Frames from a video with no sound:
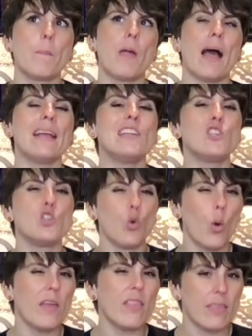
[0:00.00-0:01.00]
I
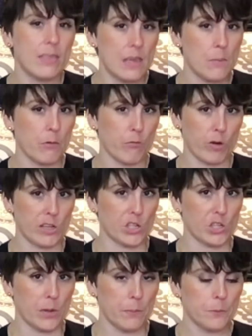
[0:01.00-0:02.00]
enjoy the theme of
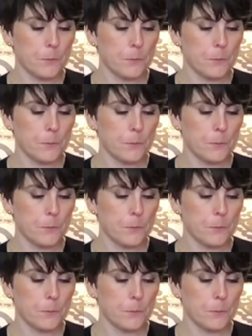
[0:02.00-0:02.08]
friendship